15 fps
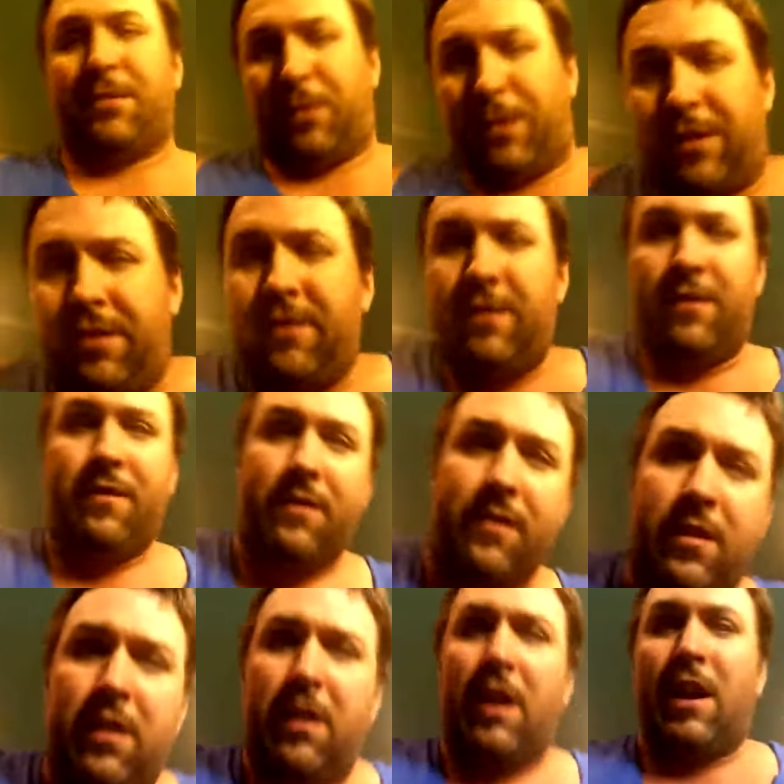one
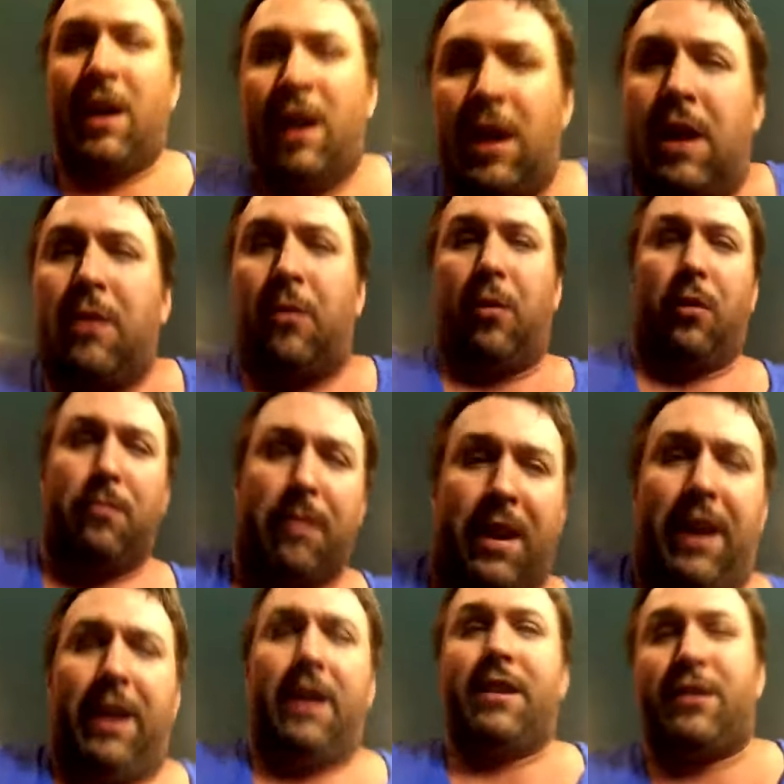will
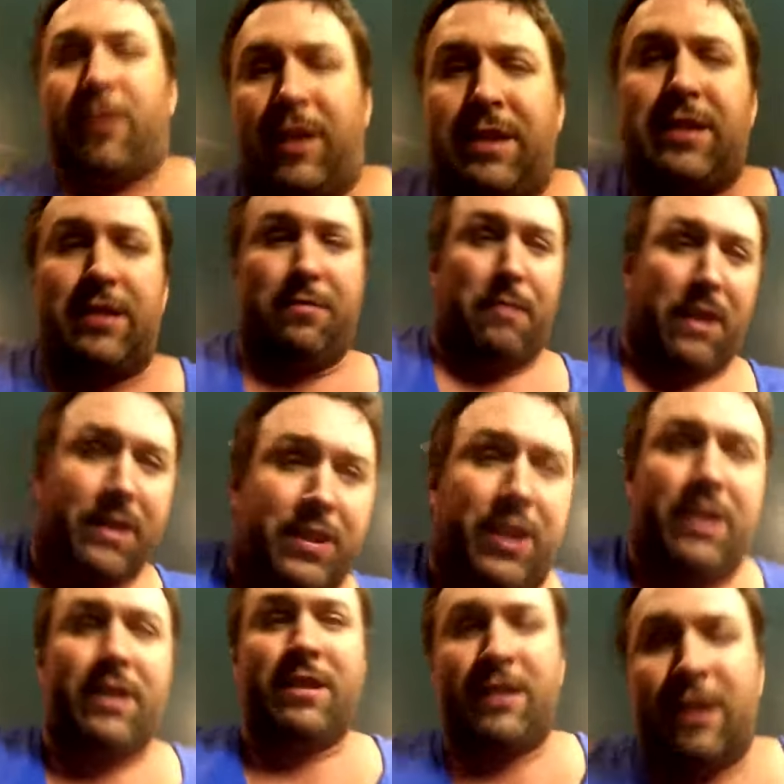be twice as much.
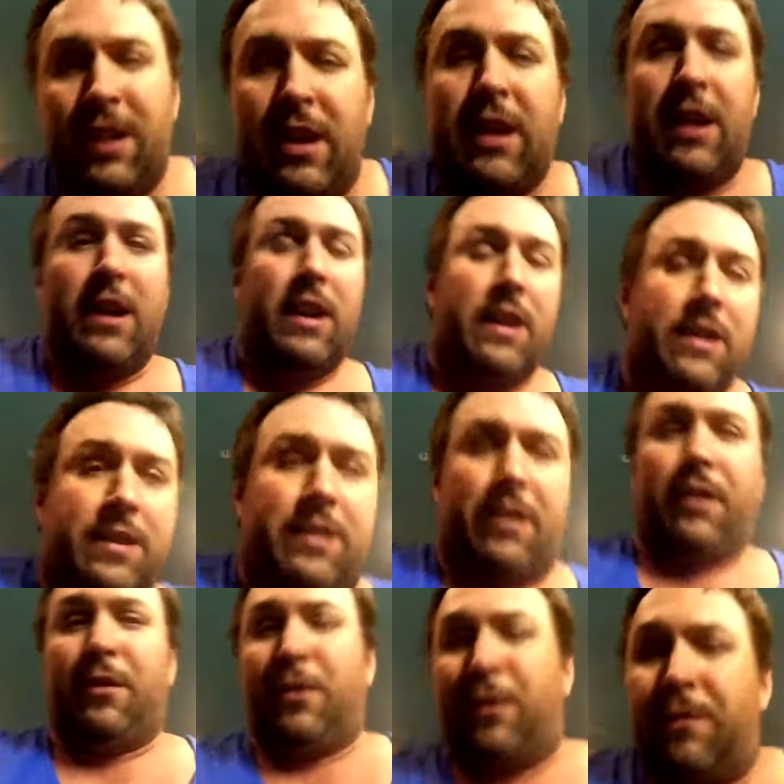
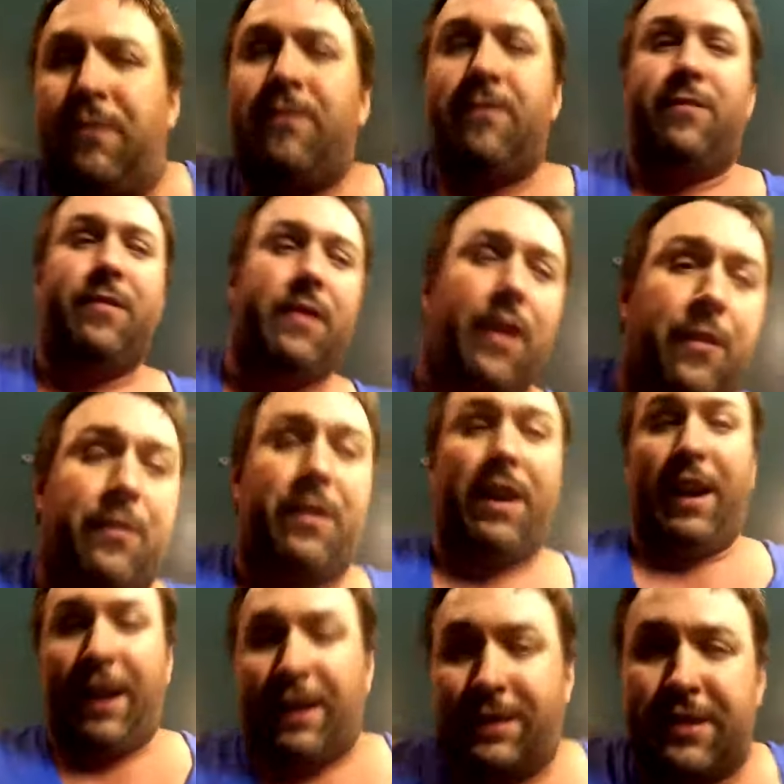So if
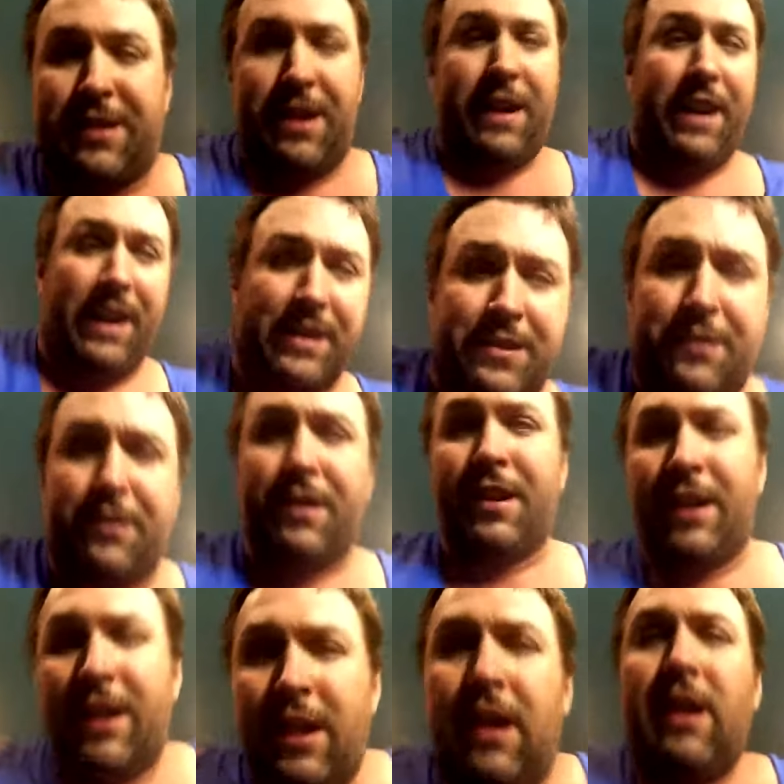today's is not answered,
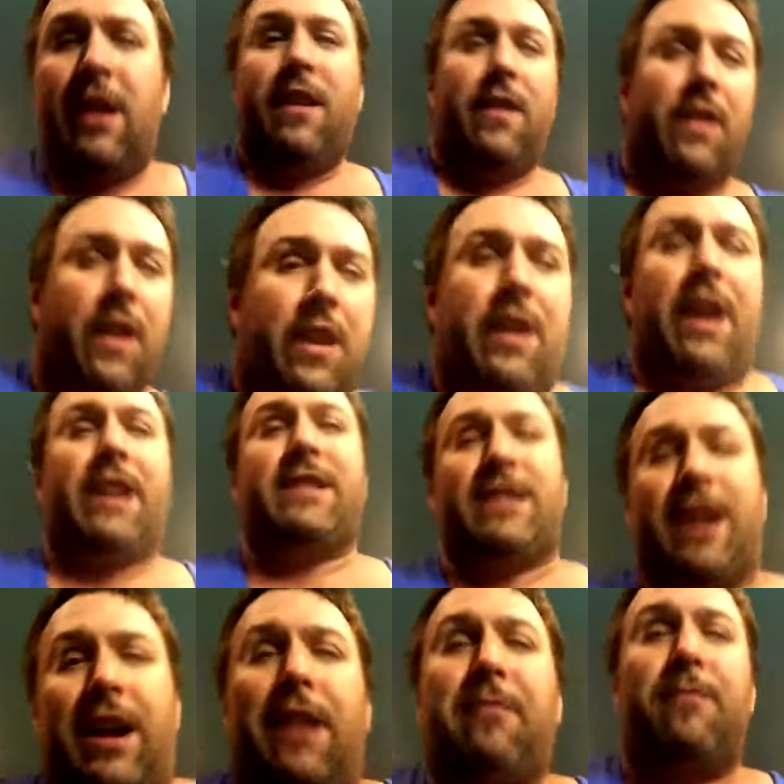then next
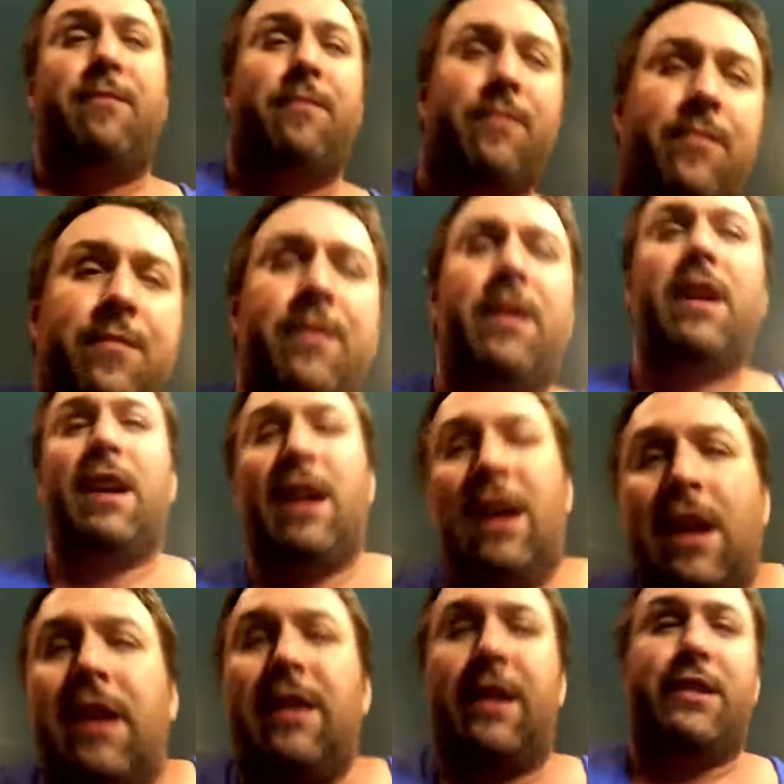time
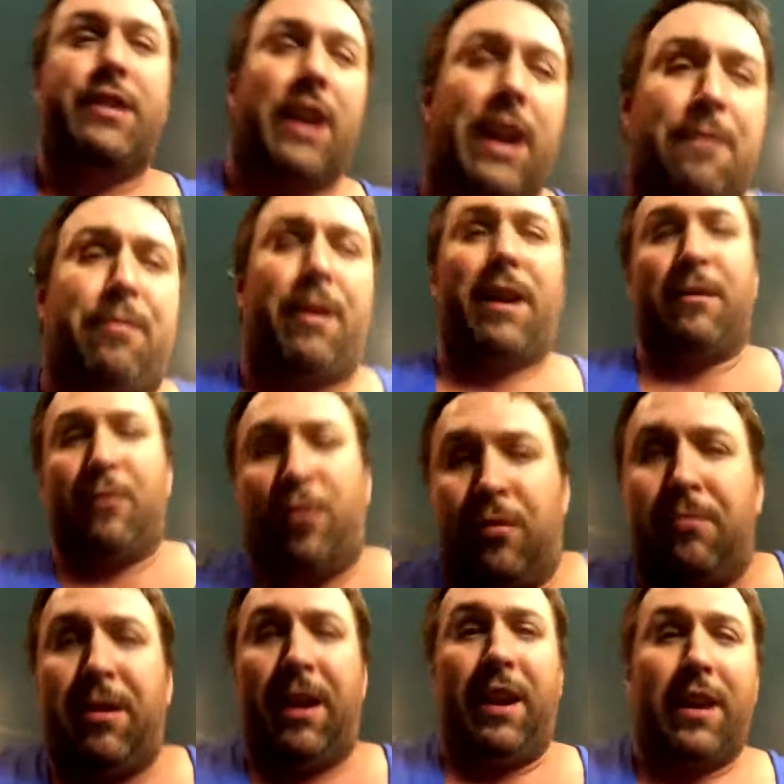the jackpot will
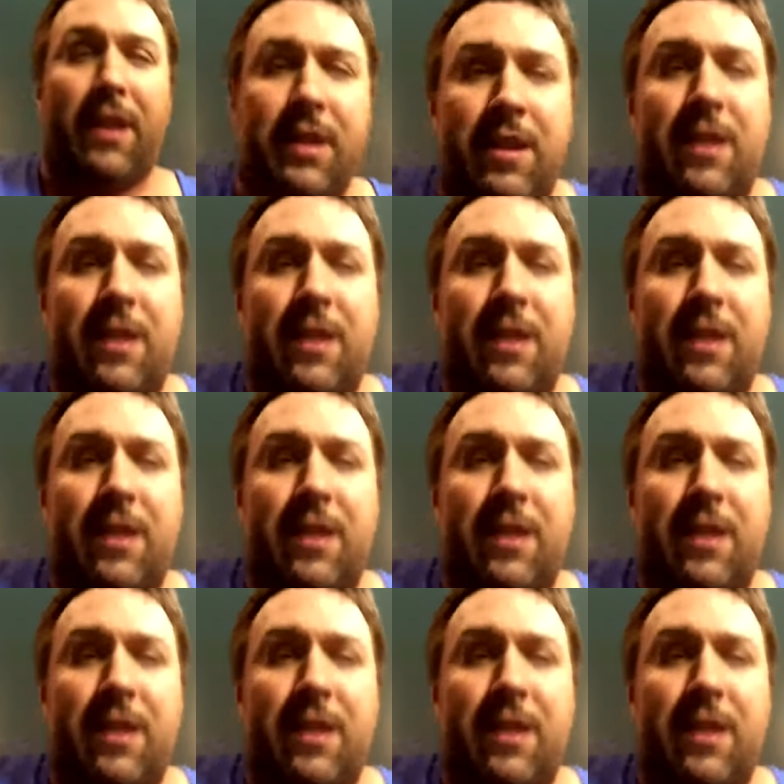be